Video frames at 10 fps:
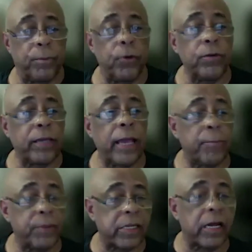boot
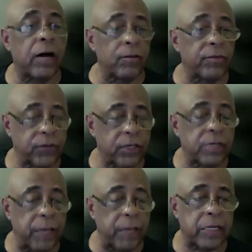camp itself, just
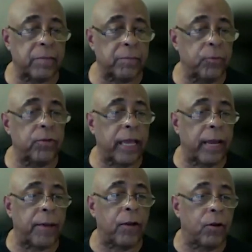basic boot
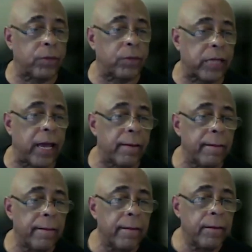camp, how long was that?
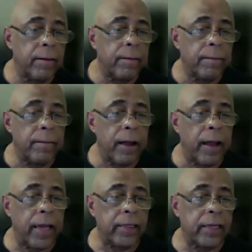
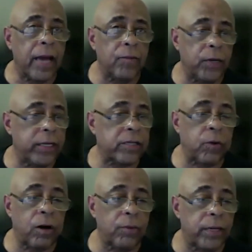8, 9 weeks, yes,
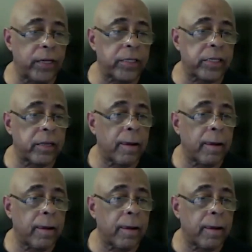12 sir. Weeks?